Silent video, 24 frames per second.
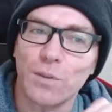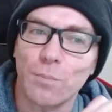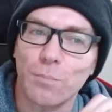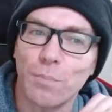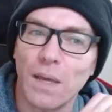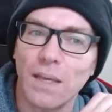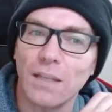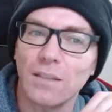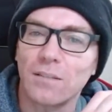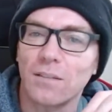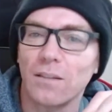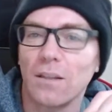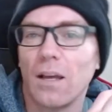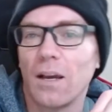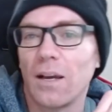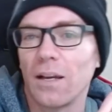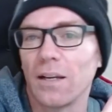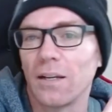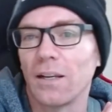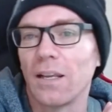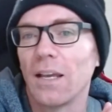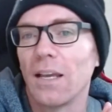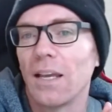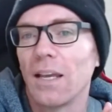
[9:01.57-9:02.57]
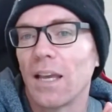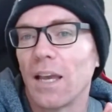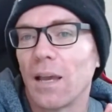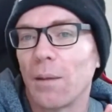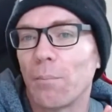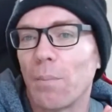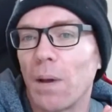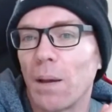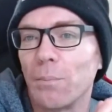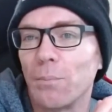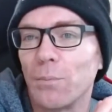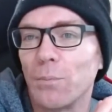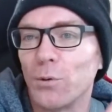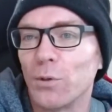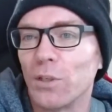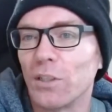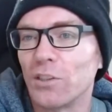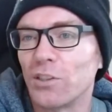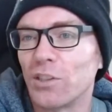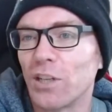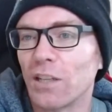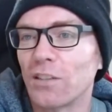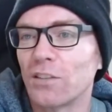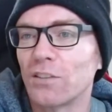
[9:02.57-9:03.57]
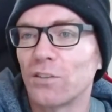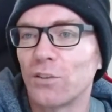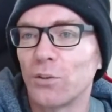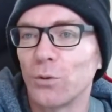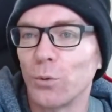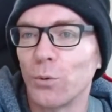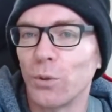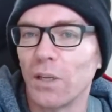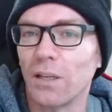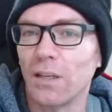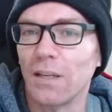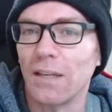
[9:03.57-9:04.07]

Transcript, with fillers: the baseline and my mood adjusts to it